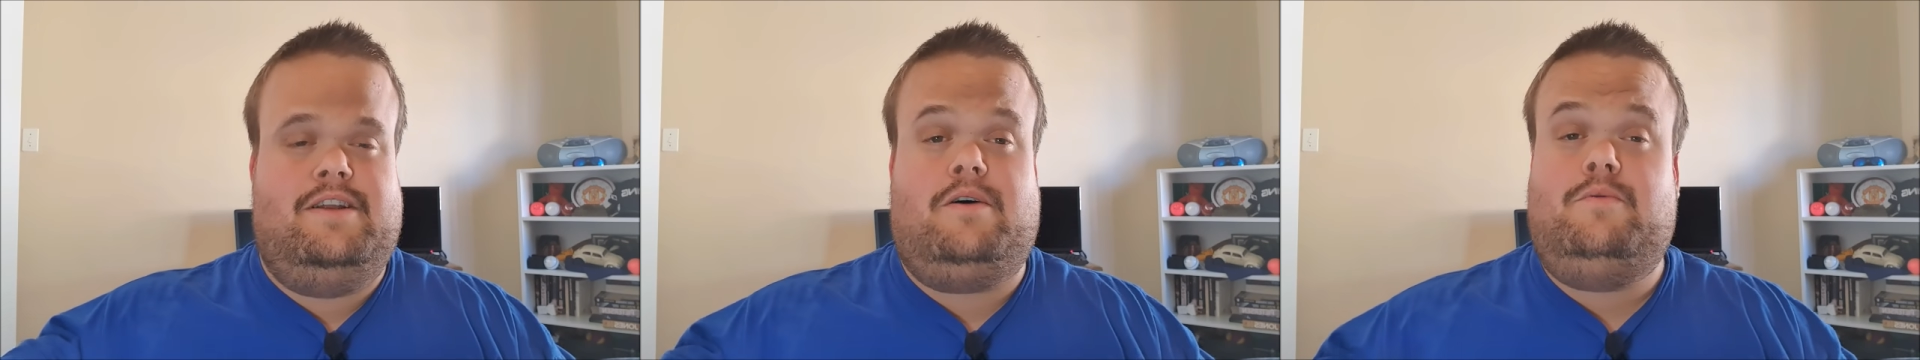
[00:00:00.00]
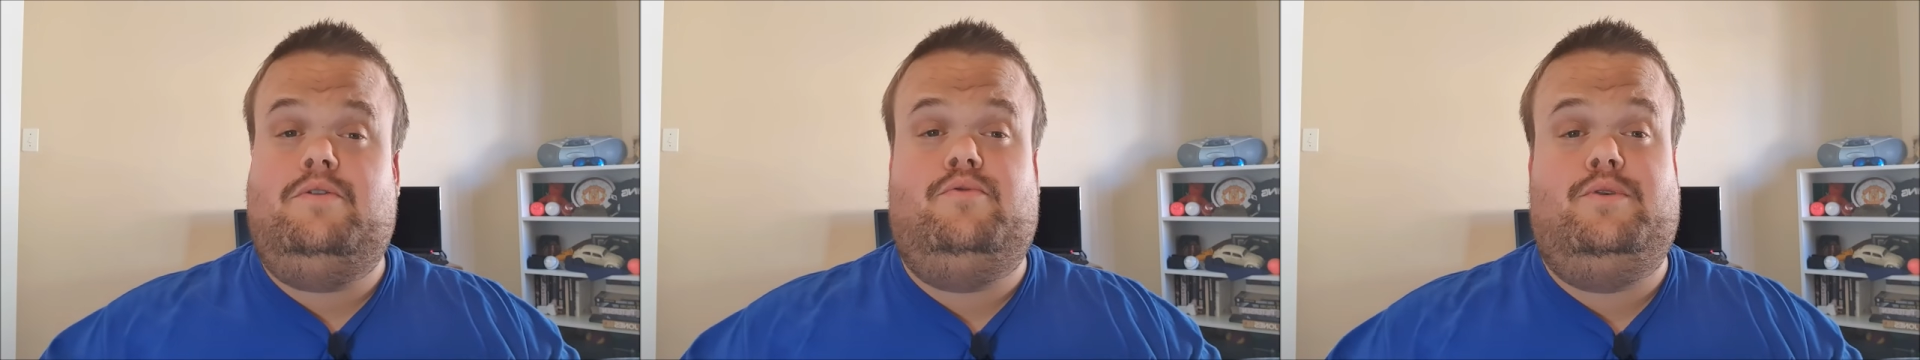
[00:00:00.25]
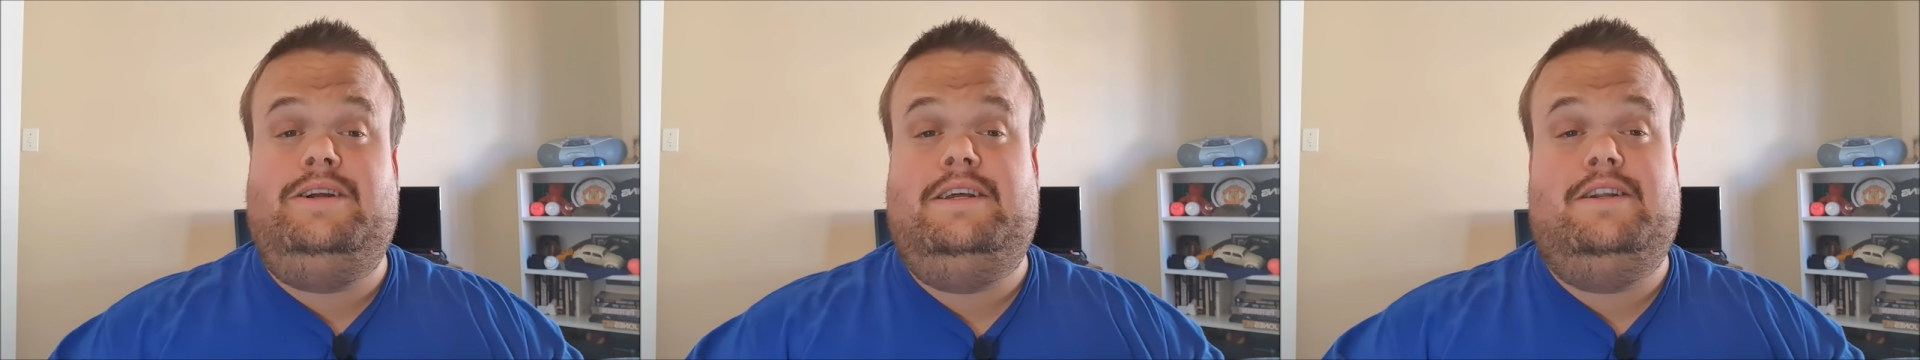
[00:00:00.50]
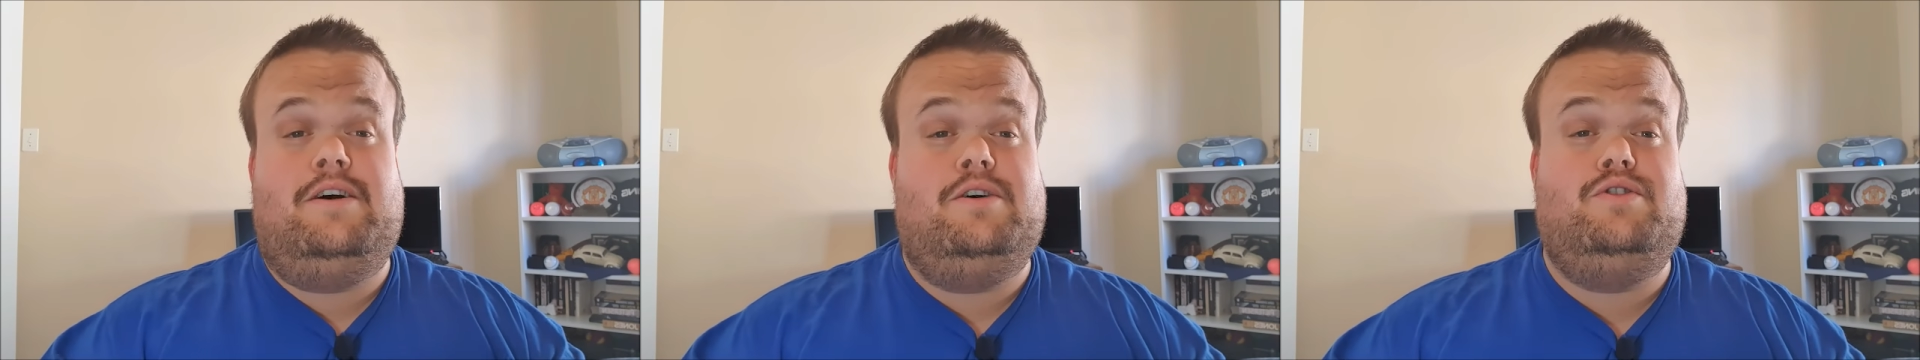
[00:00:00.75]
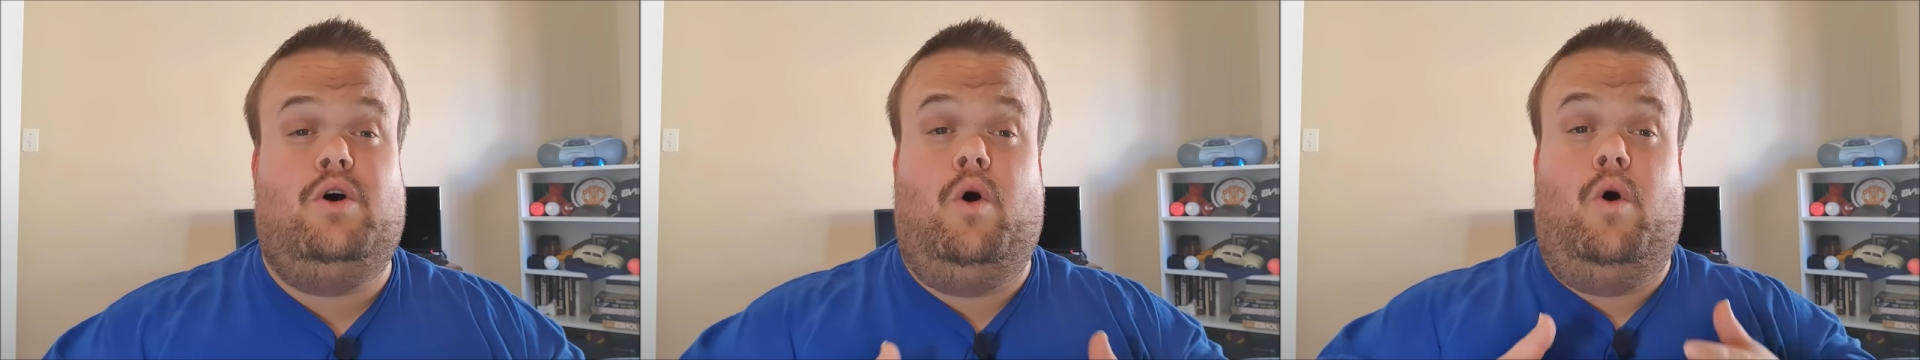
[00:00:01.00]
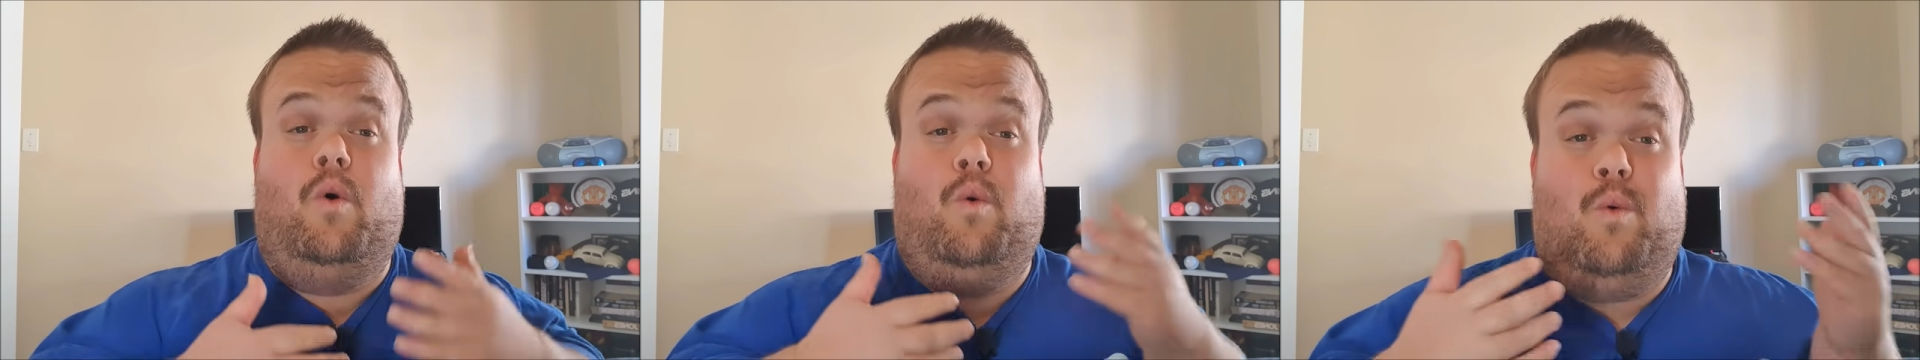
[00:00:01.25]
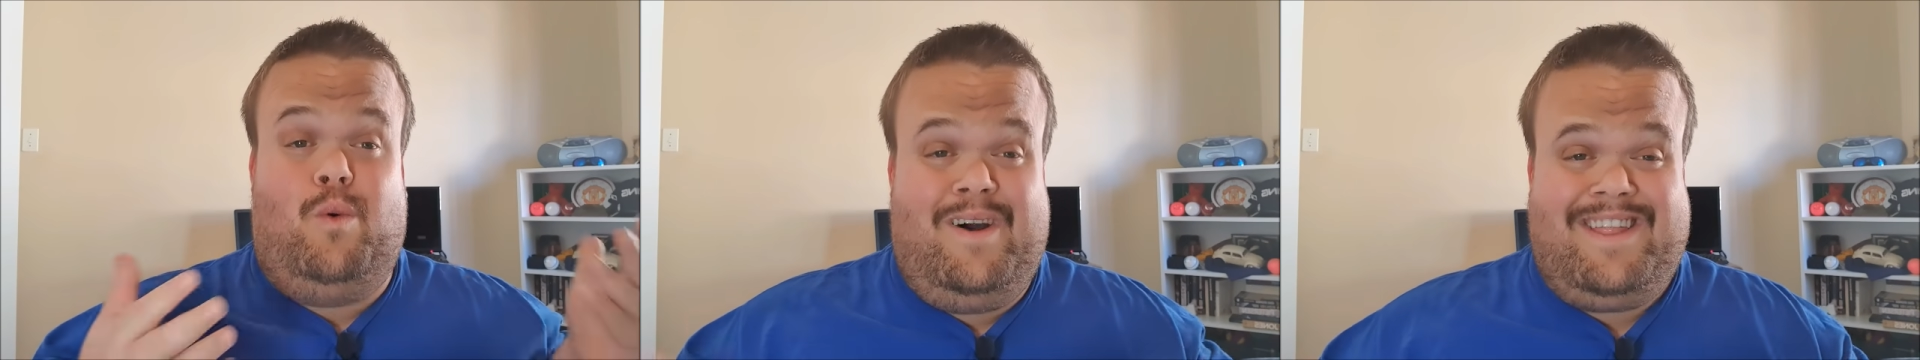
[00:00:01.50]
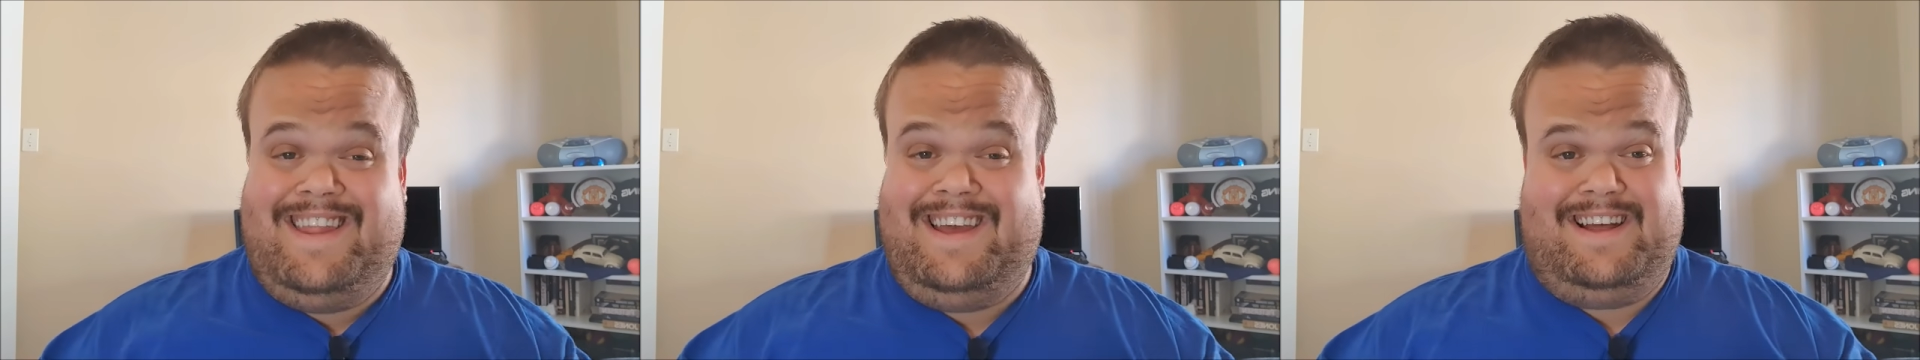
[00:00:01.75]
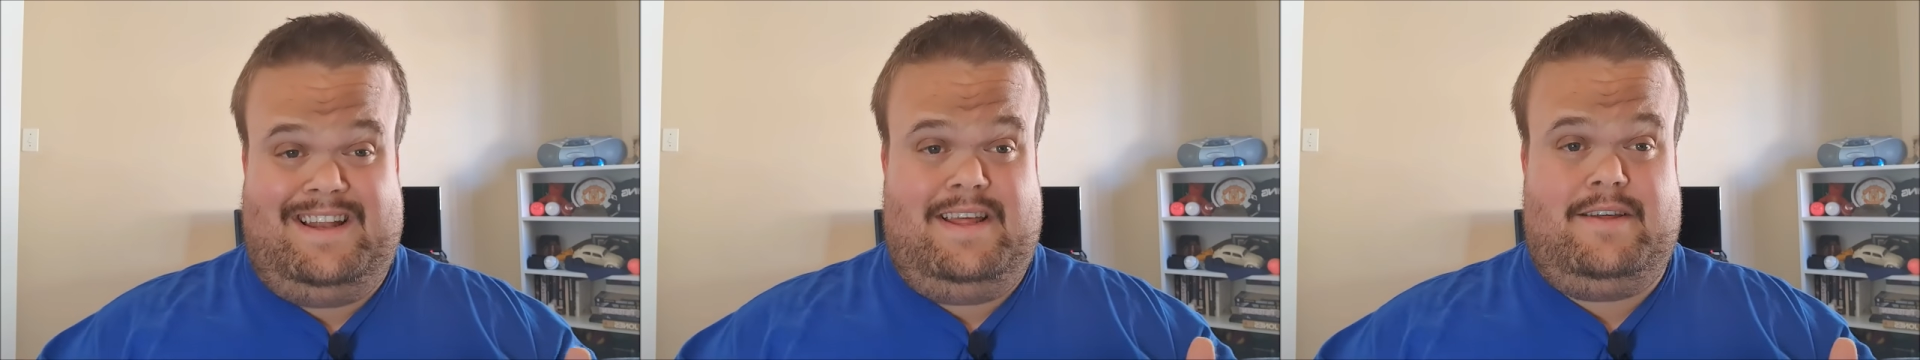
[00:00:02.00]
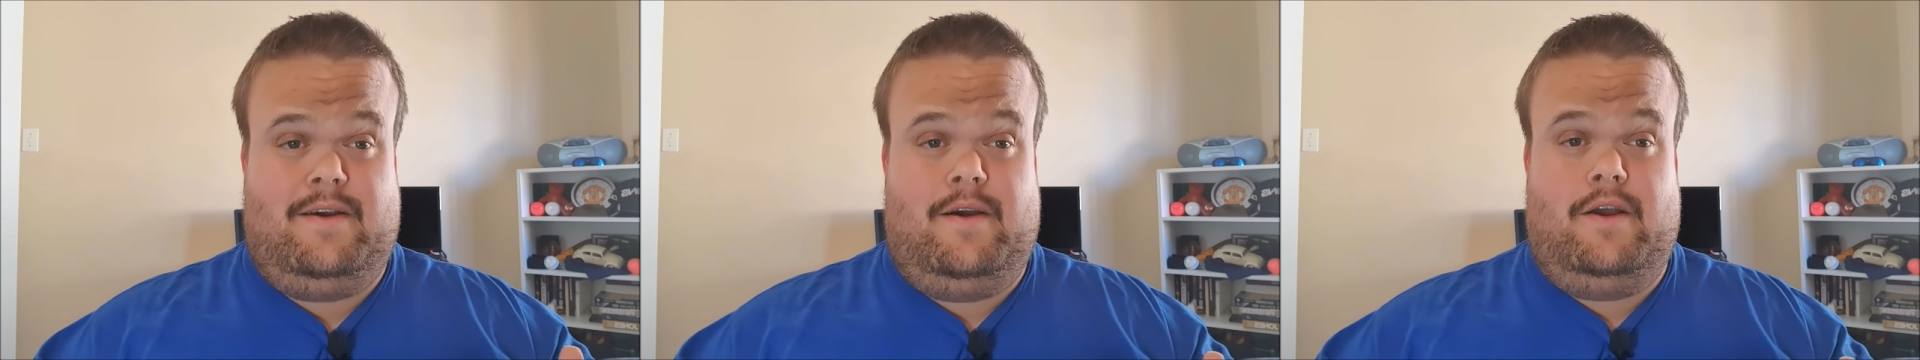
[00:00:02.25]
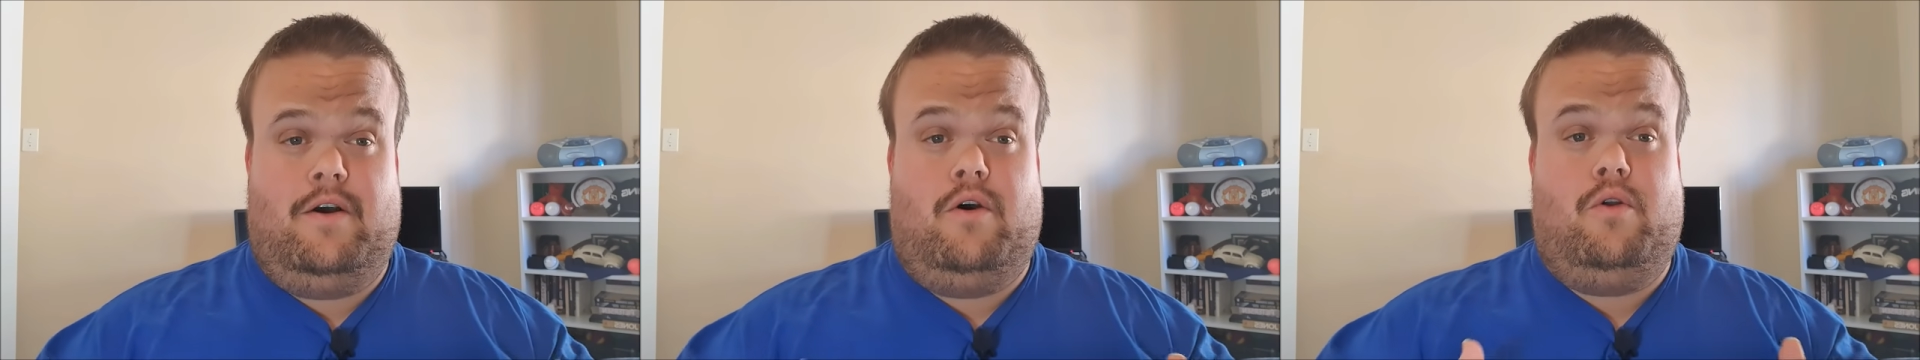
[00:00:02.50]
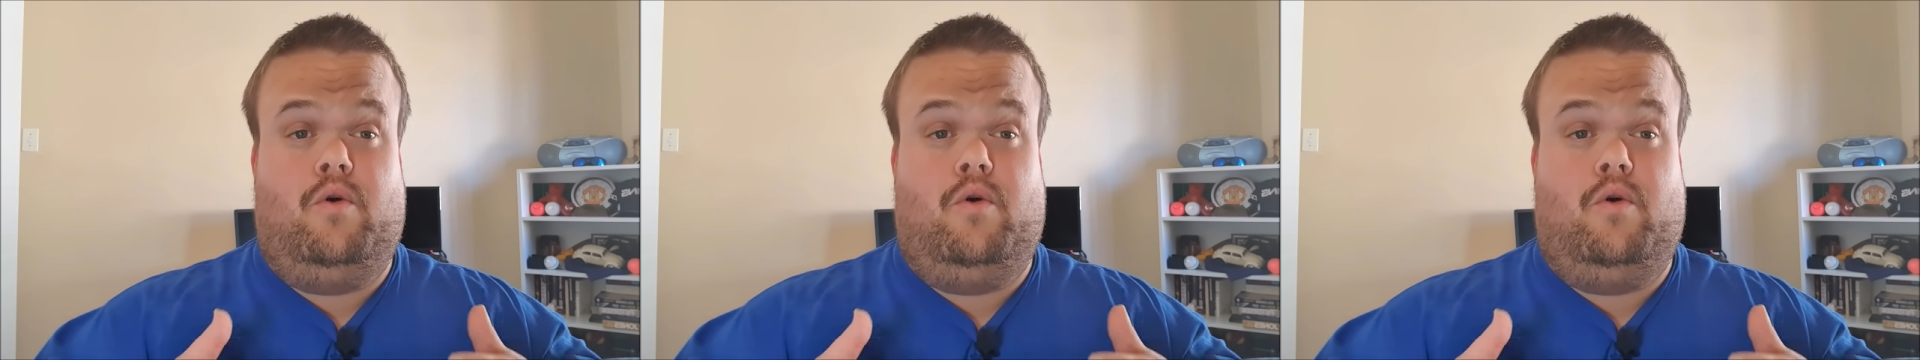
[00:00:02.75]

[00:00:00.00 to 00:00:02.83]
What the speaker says: No one really knows what the hell is going on,